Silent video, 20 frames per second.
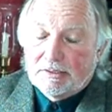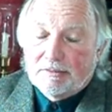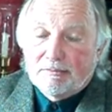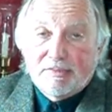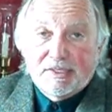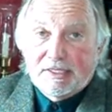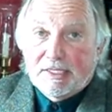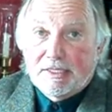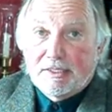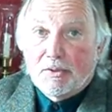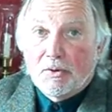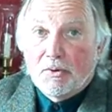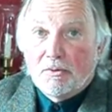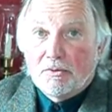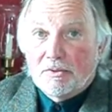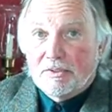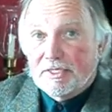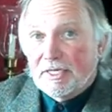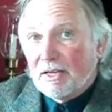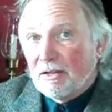But I don't
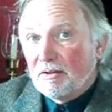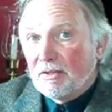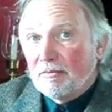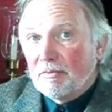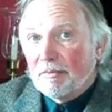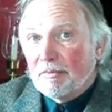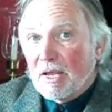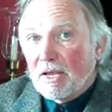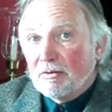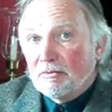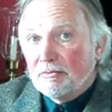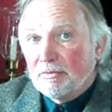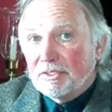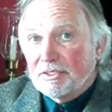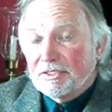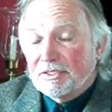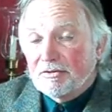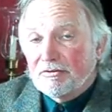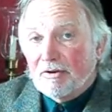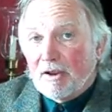tell them about
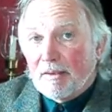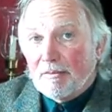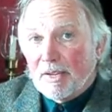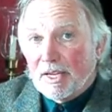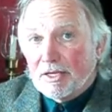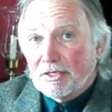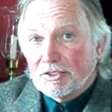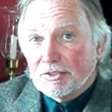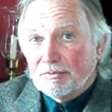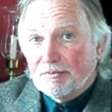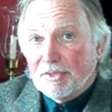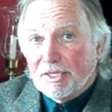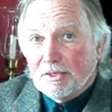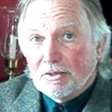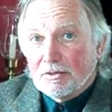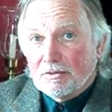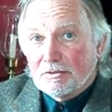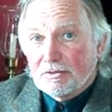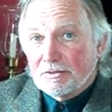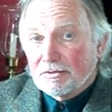Mr. Ramesh
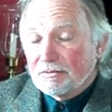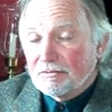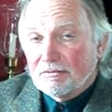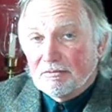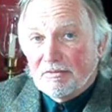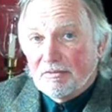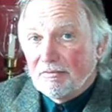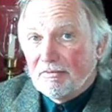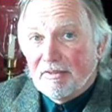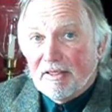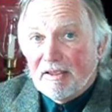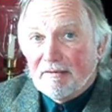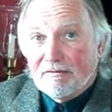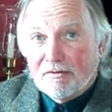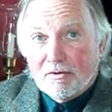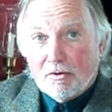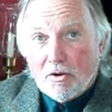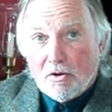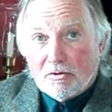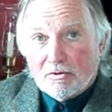because they've
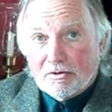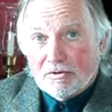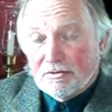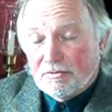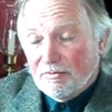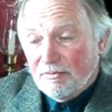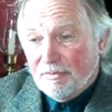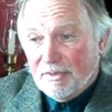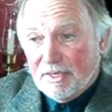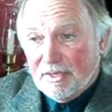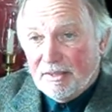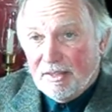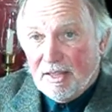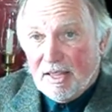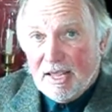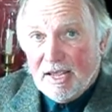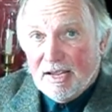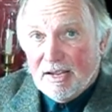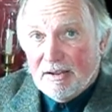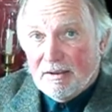not been
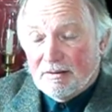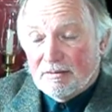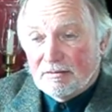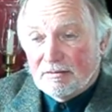there.